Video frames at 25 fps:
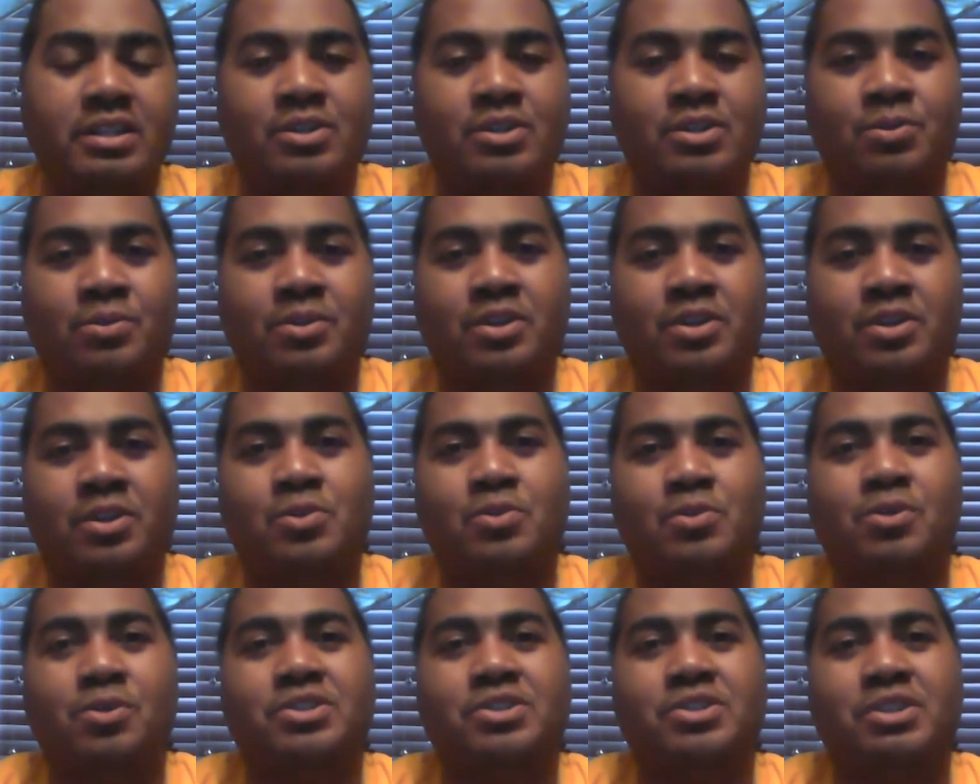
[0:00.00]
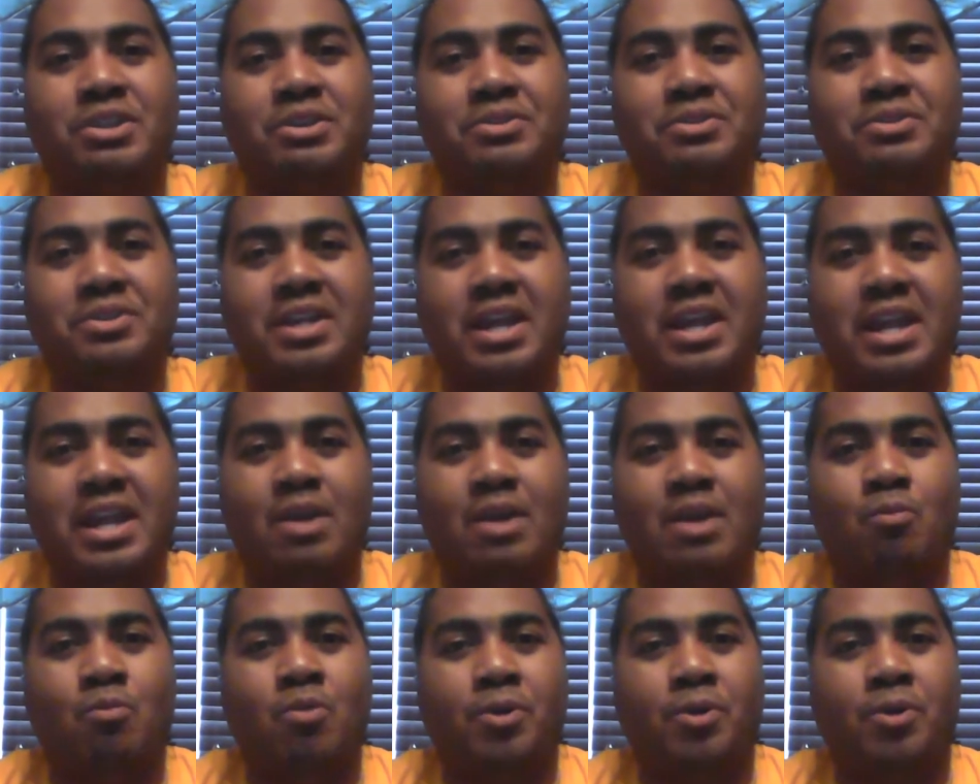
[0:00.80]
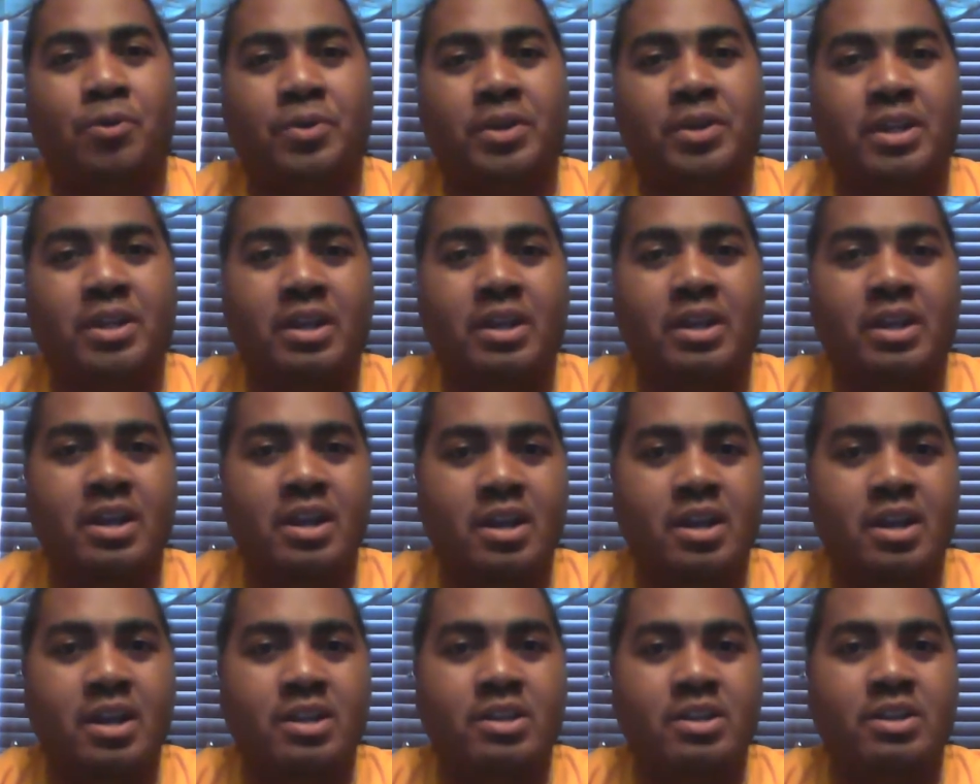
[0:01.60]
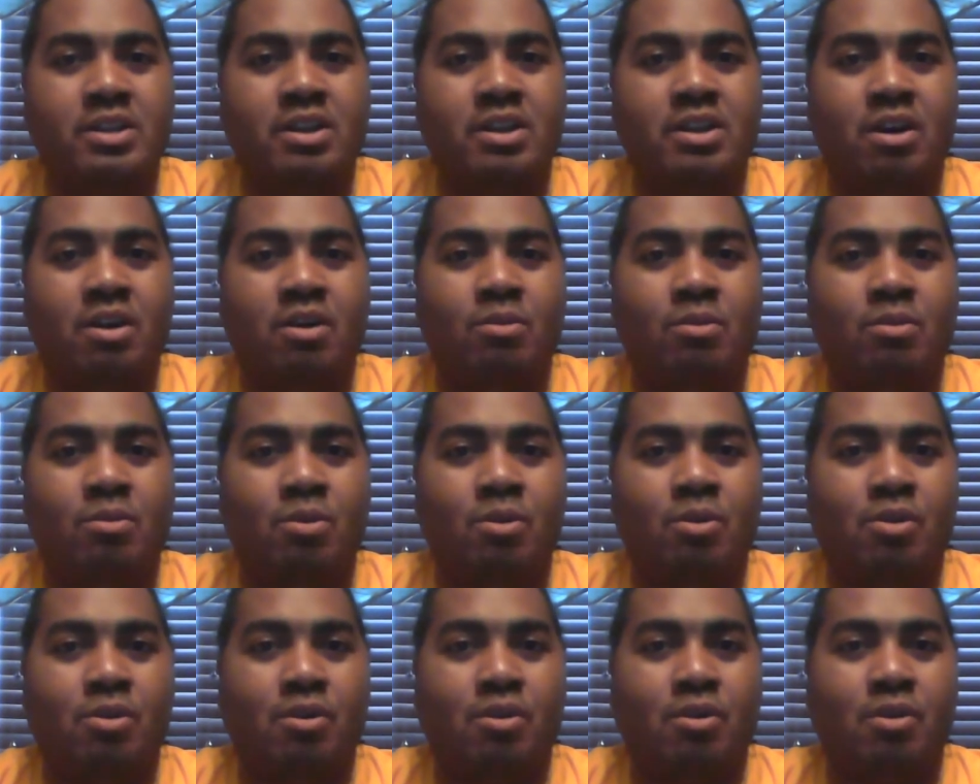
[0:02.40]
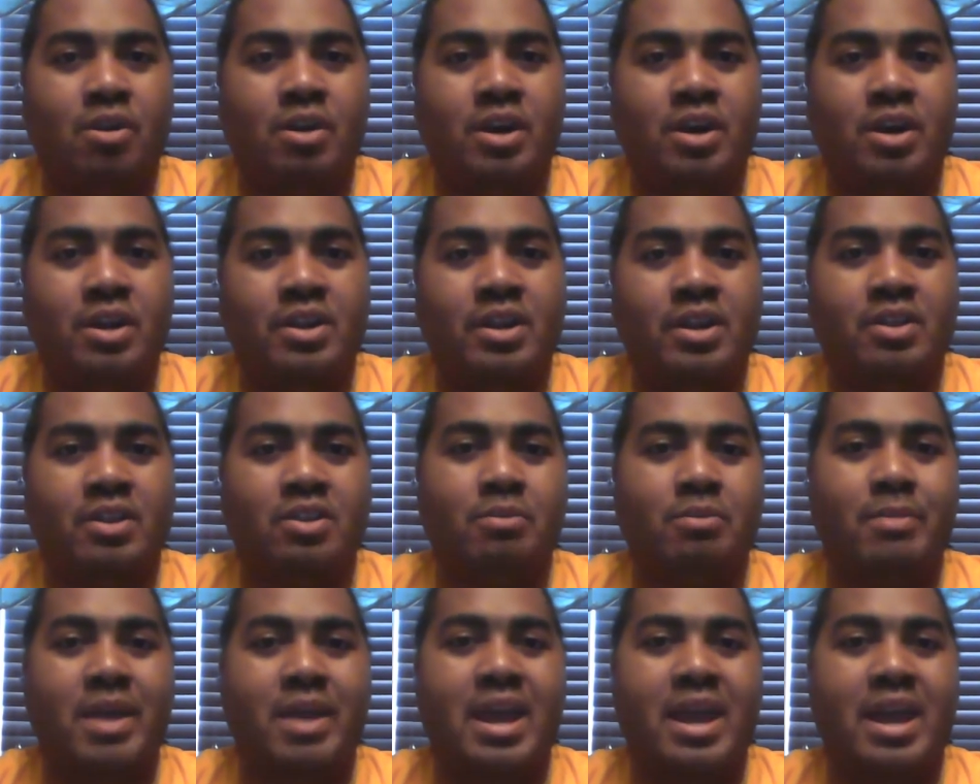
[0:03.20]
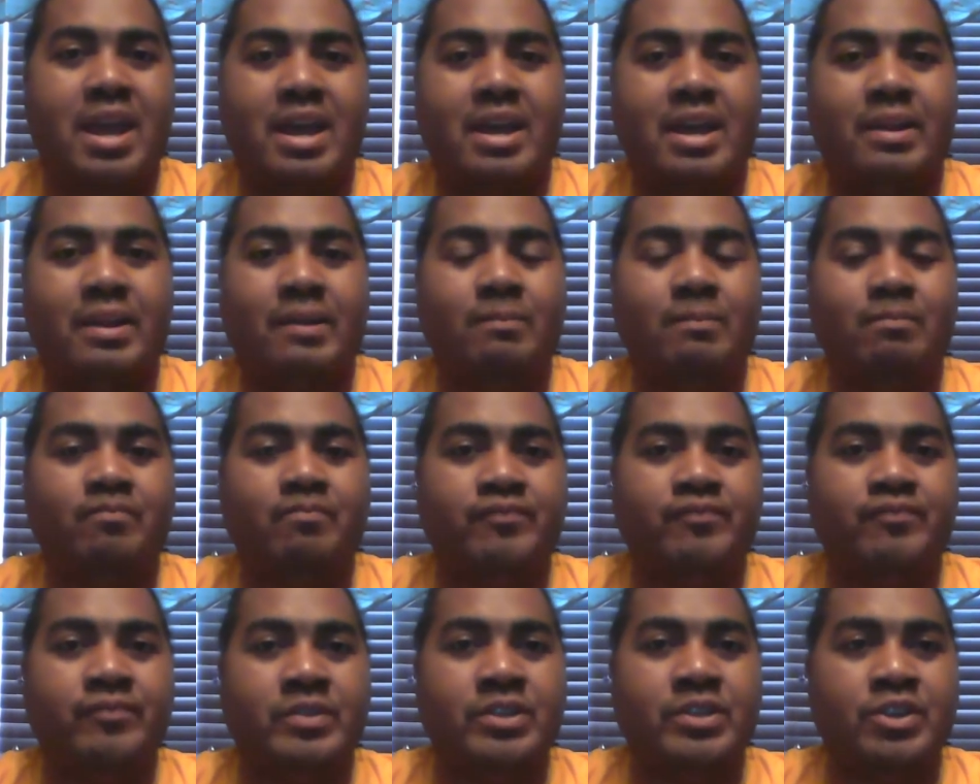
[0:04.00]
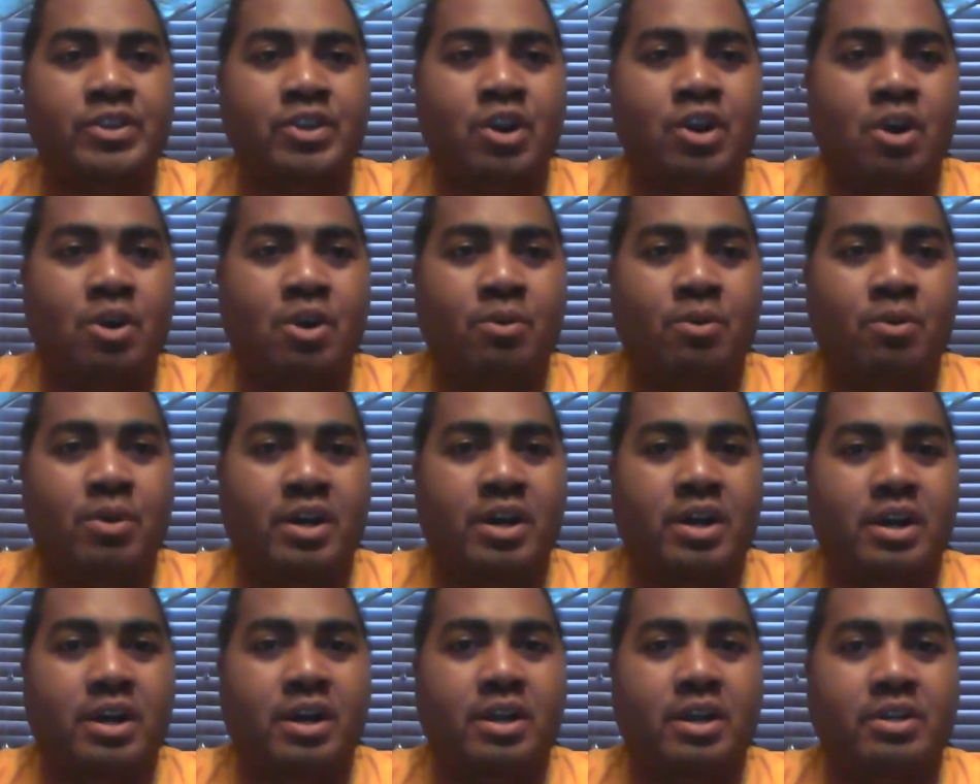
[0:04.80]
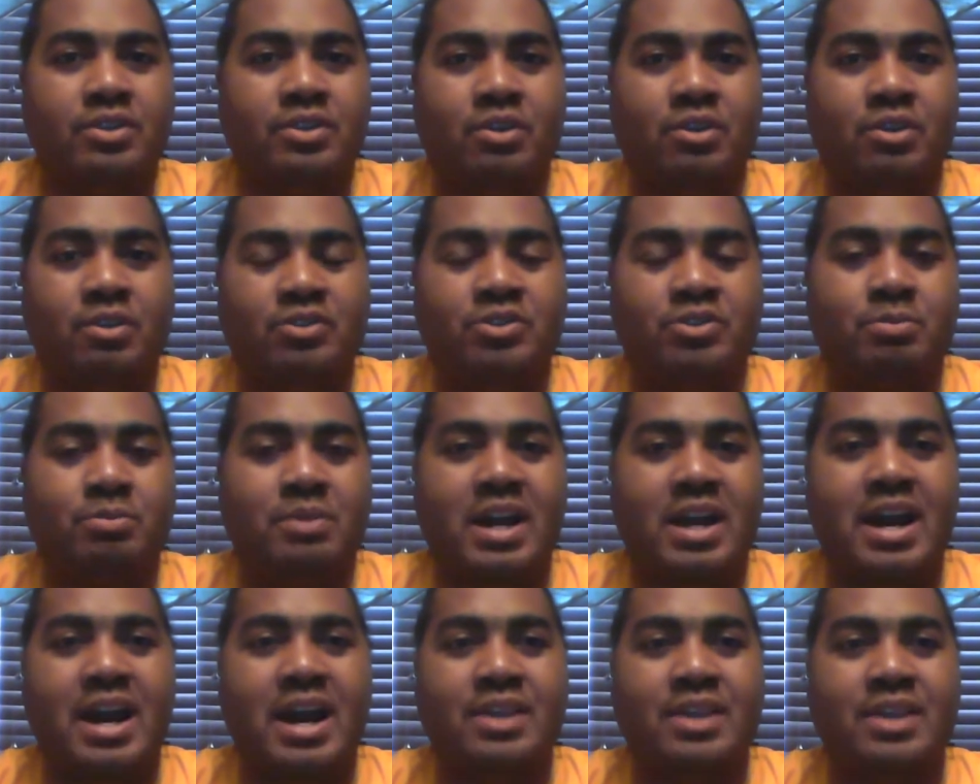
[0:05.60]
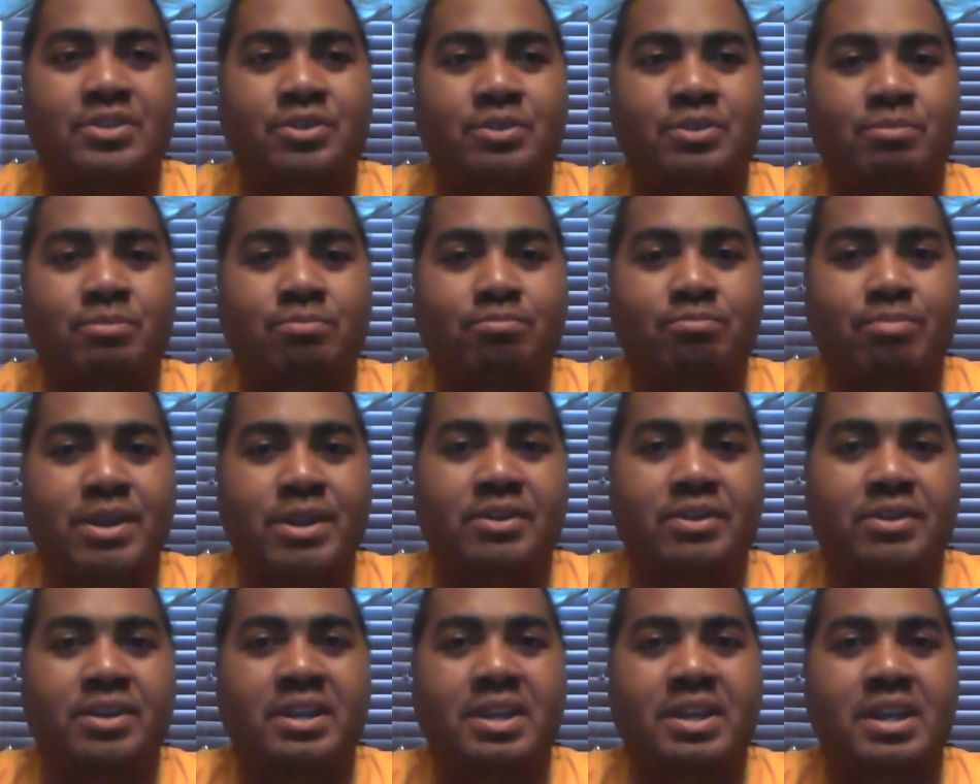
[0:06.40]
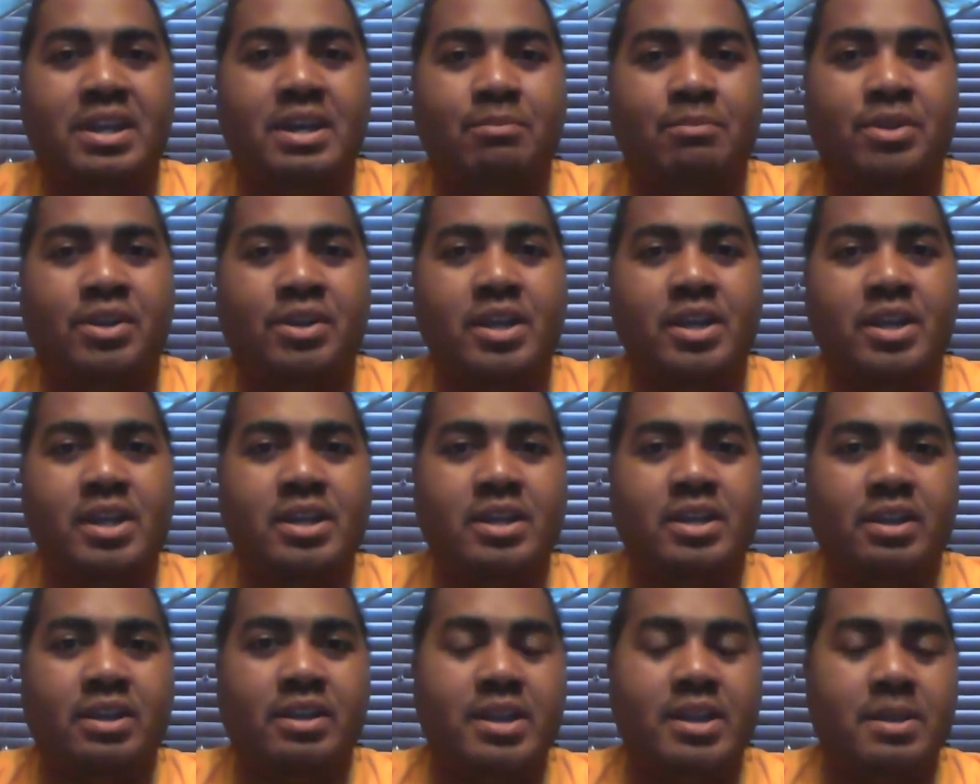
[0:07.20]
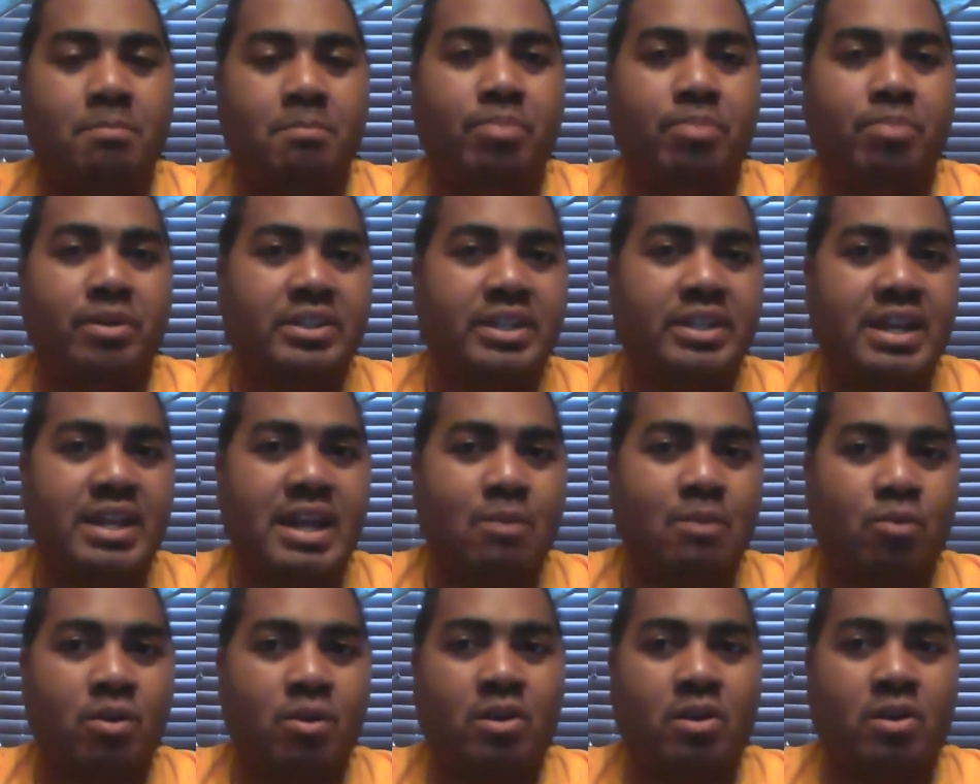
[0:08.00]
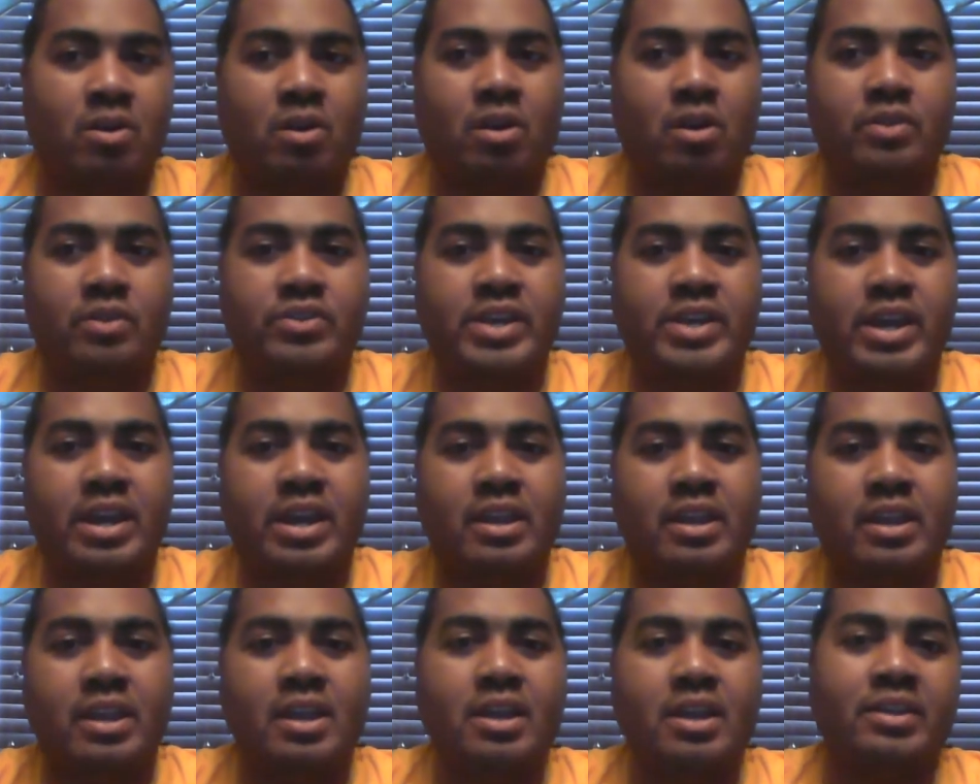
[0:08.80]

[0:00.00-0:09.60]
during the course of their day at work, or another man, some guys are bigger than them and they get bullied at work all day.